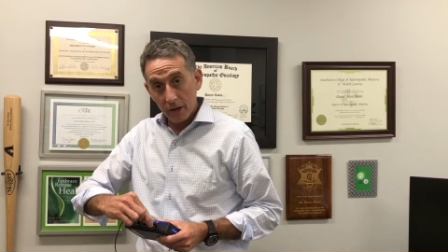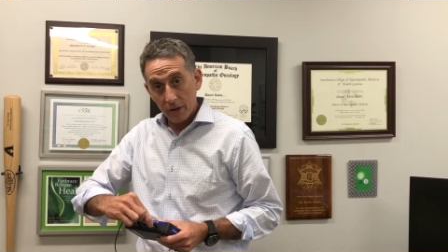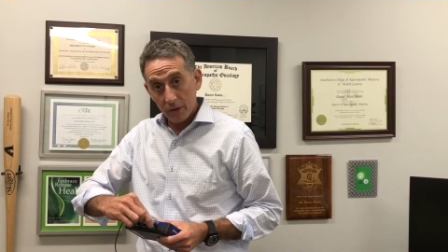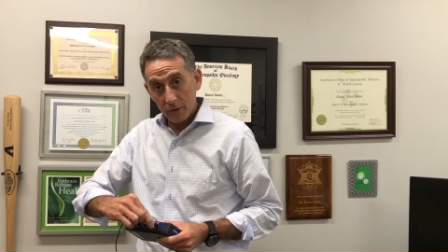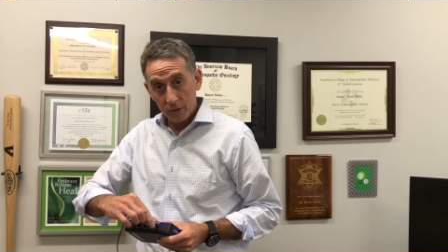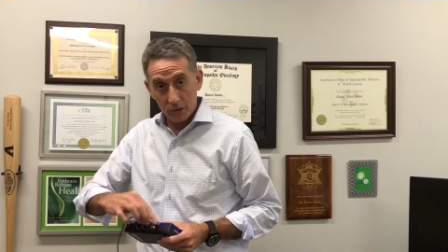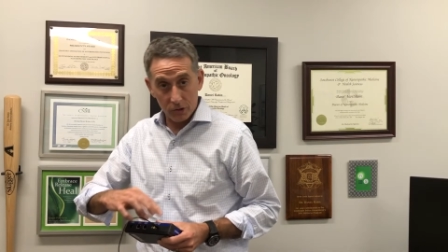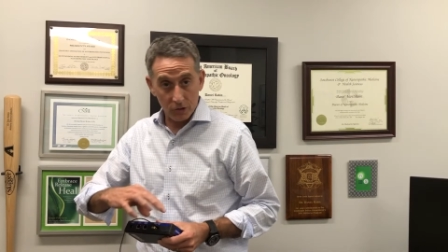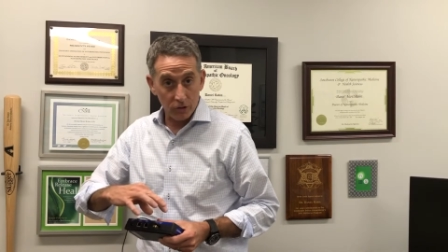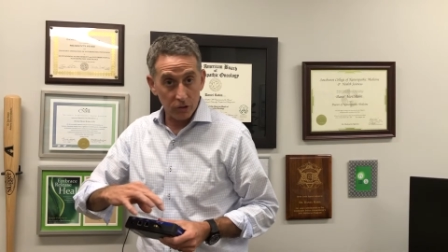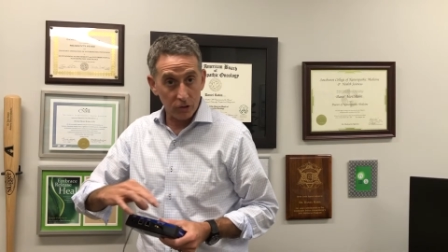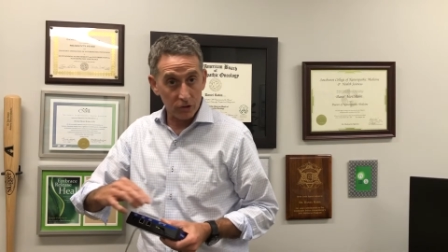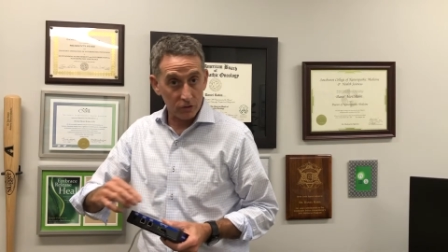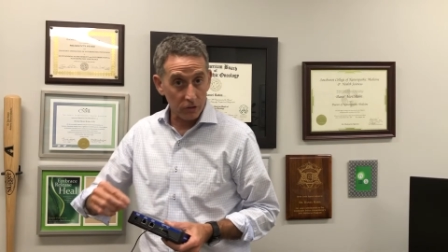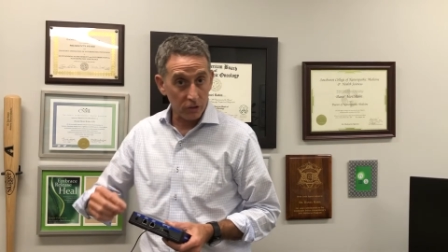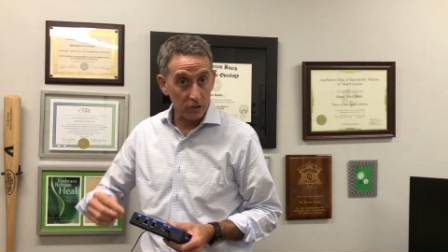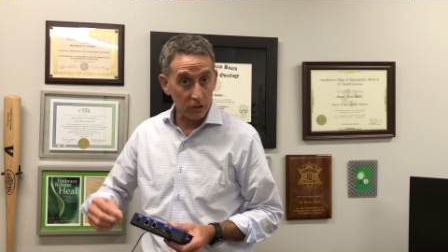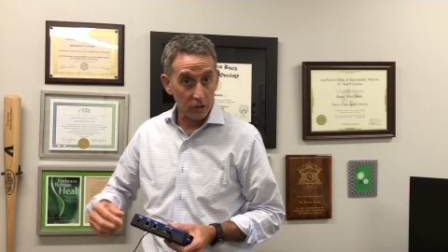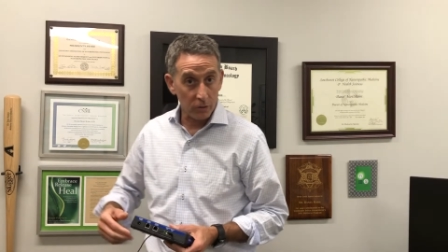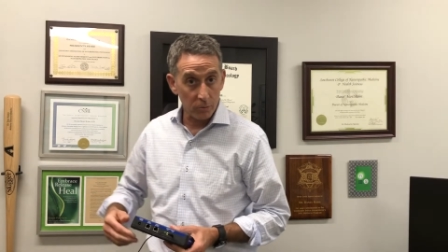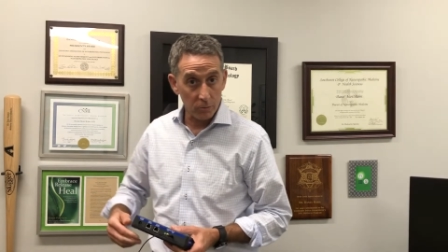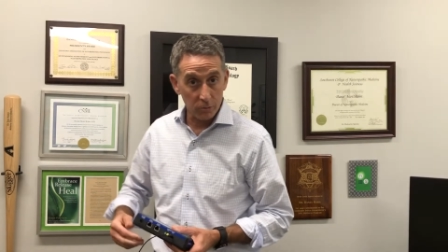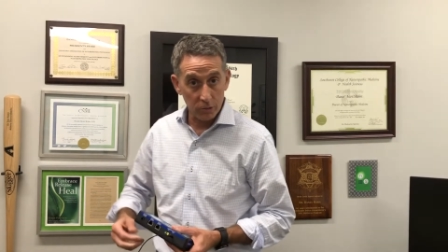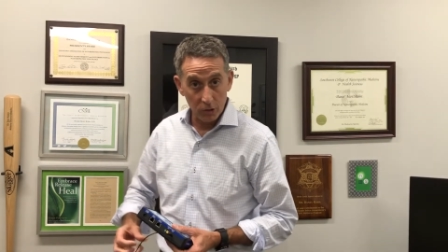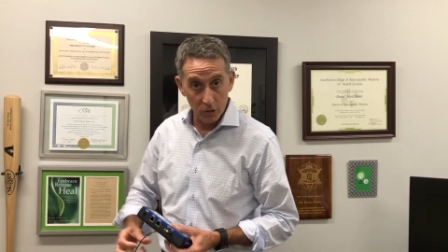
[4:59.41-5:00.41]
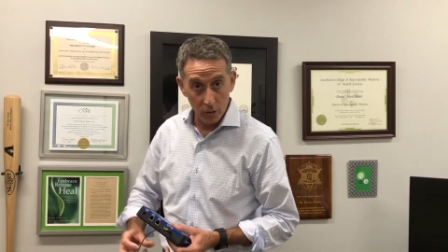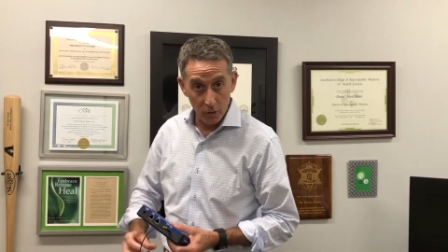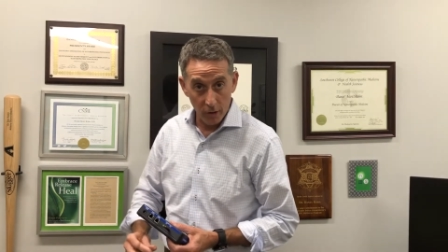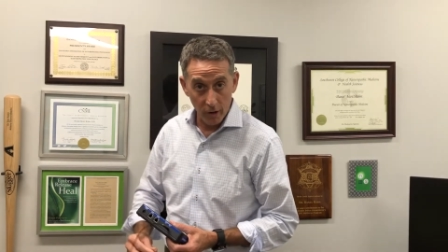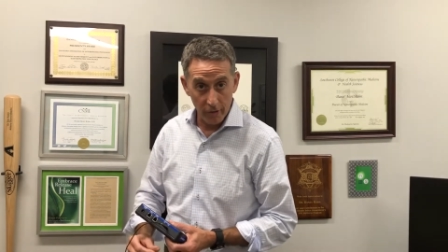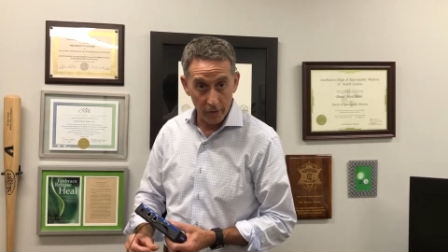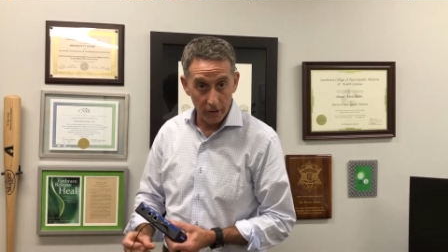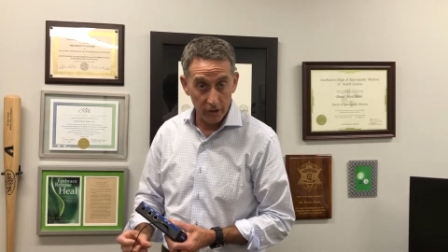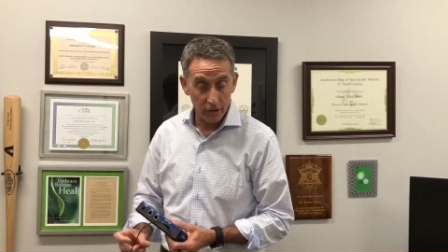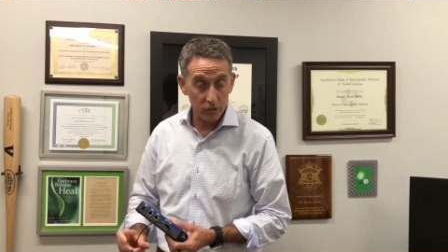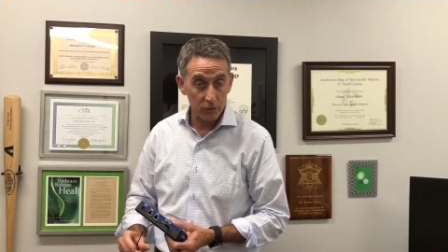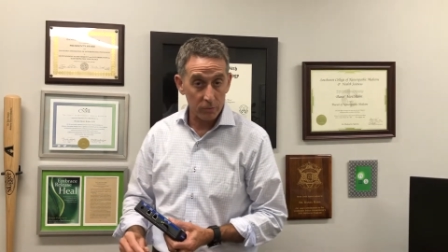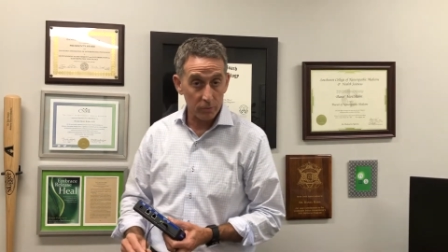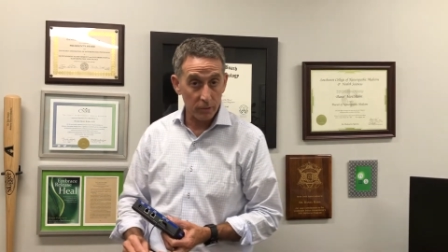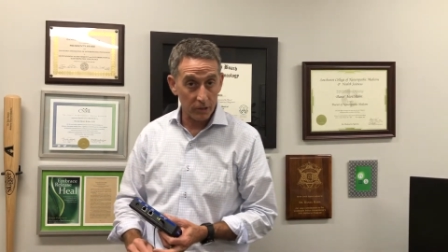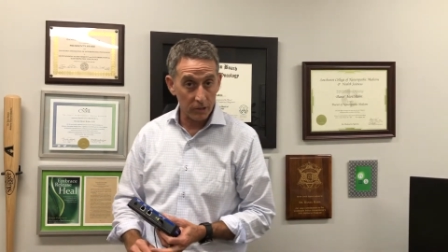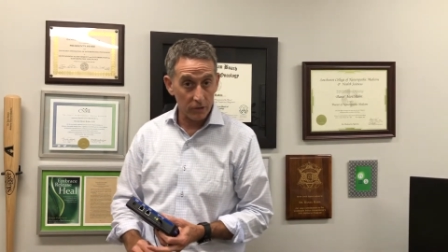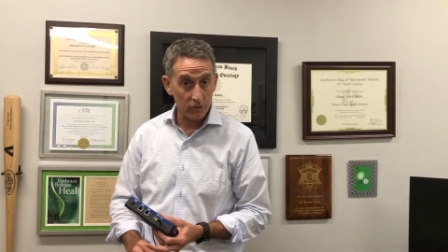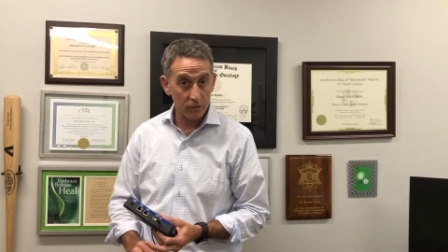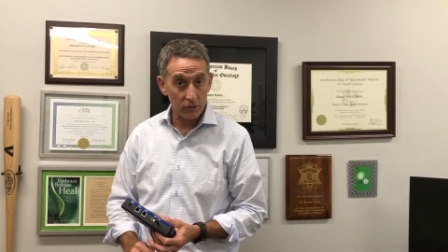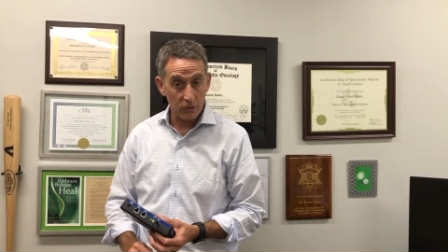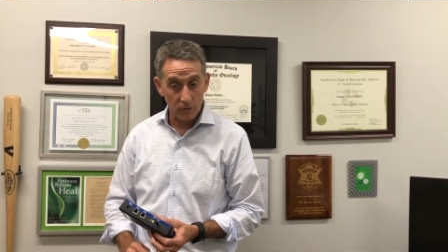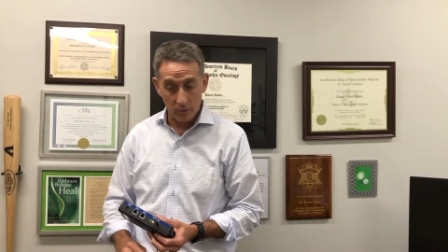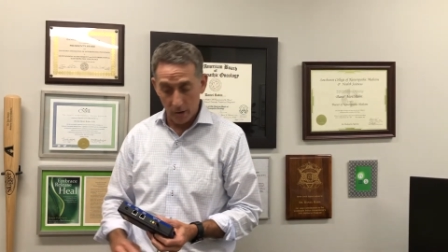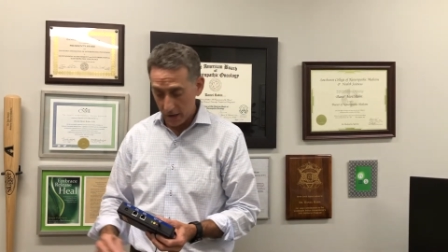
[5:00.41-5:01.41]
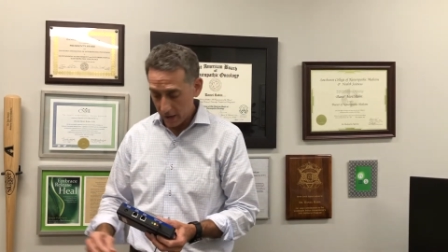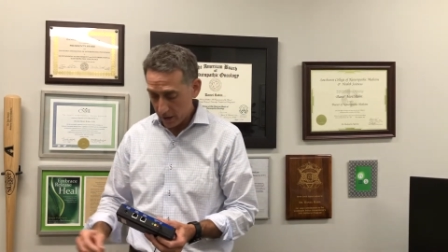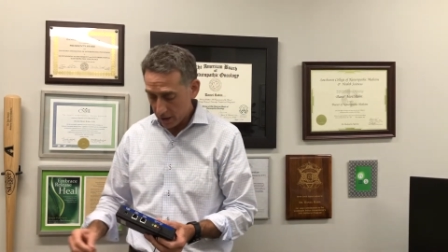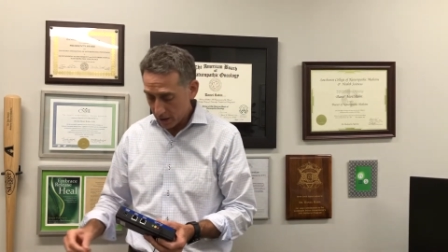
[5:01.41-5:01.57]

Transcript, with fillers: which looks a little blue on this, but it's the right